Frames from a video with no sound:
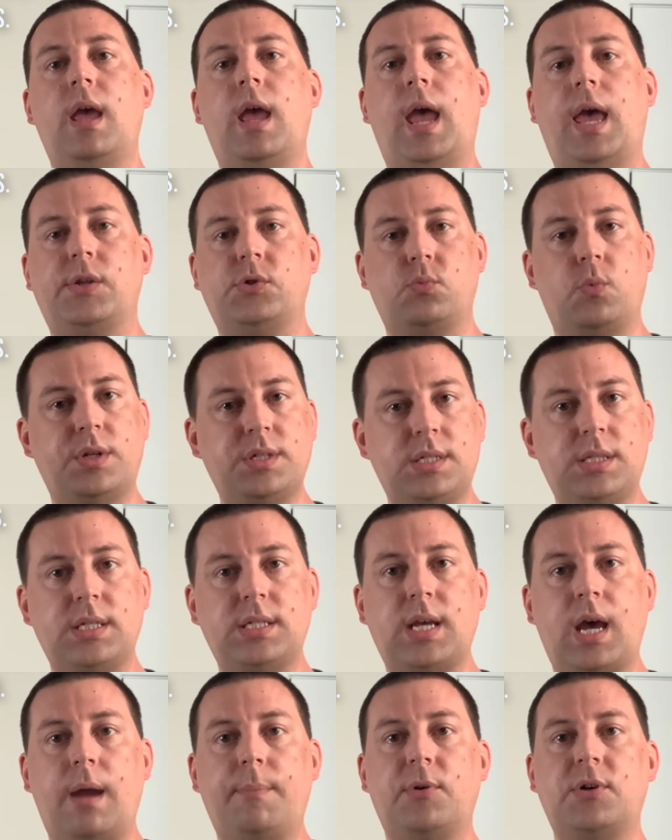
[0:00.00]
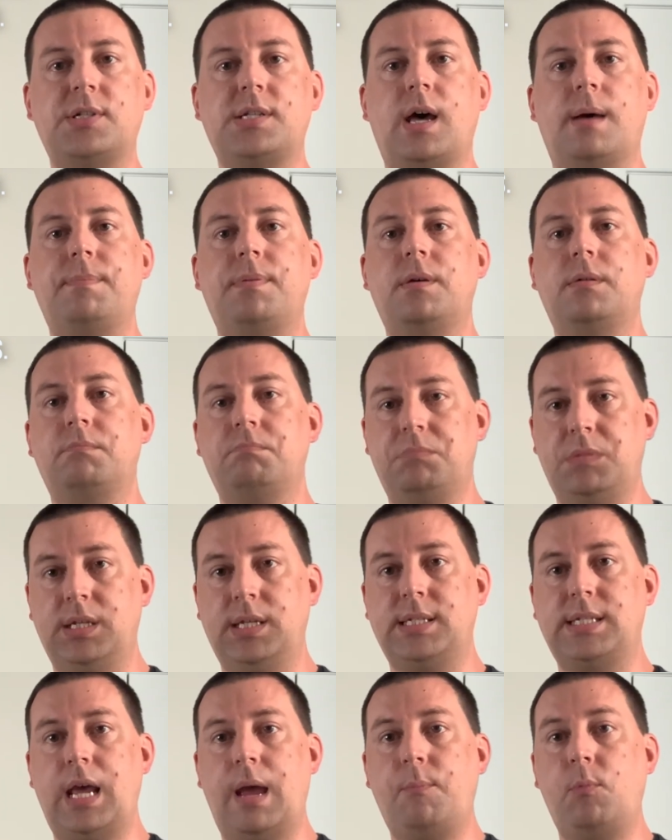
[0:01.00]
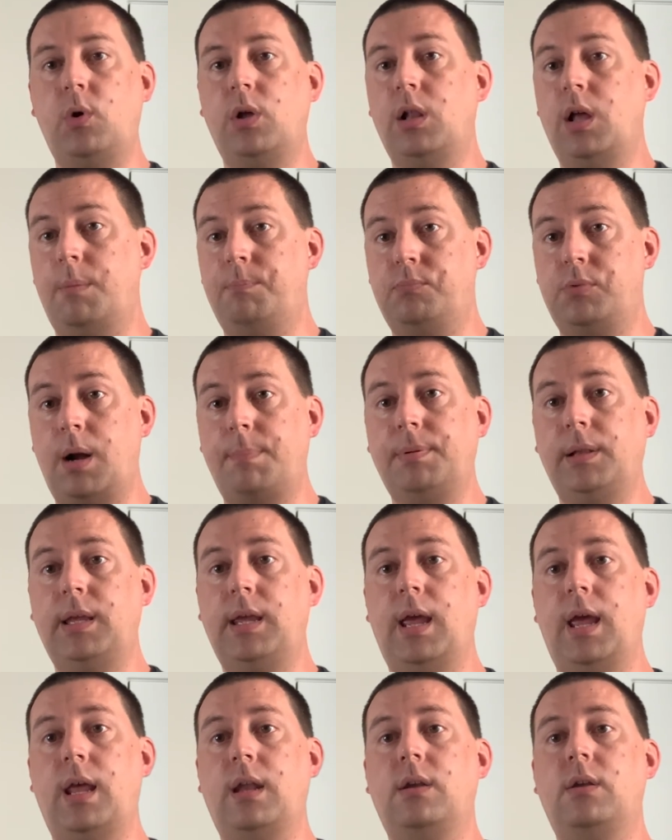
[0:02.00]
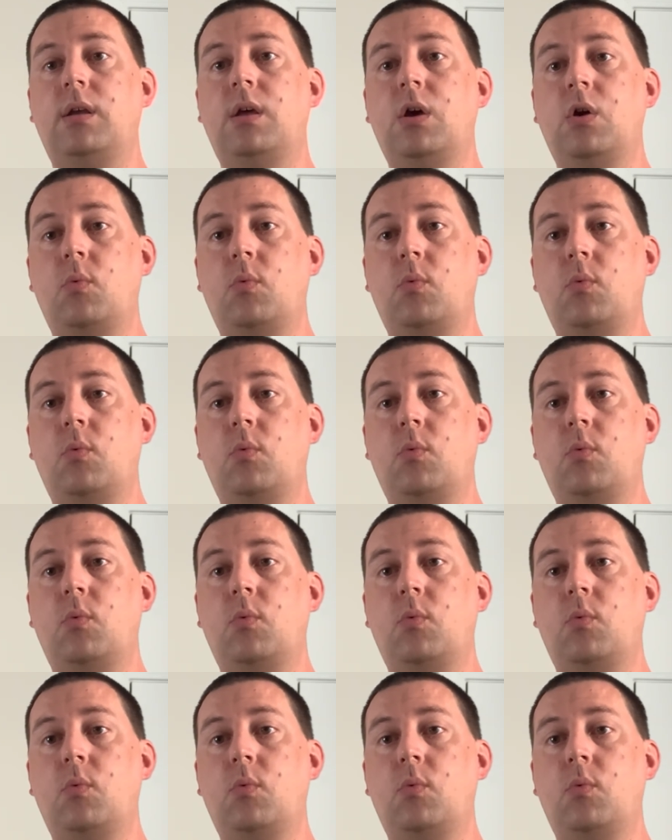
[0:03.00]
as once the timer's up, the exam will abruptly end